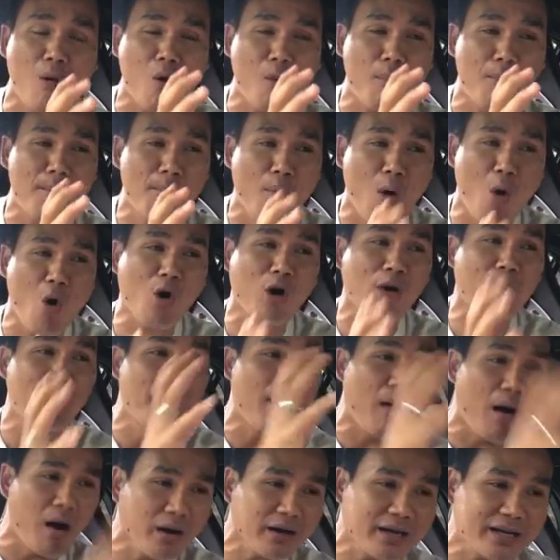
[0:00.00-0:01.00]
more
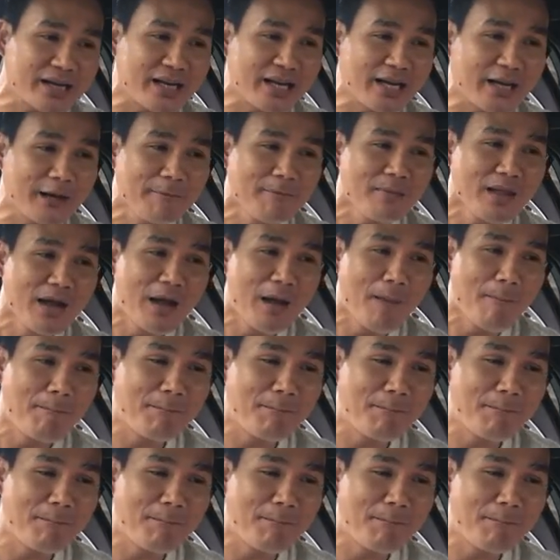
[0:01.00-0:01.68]
marketing,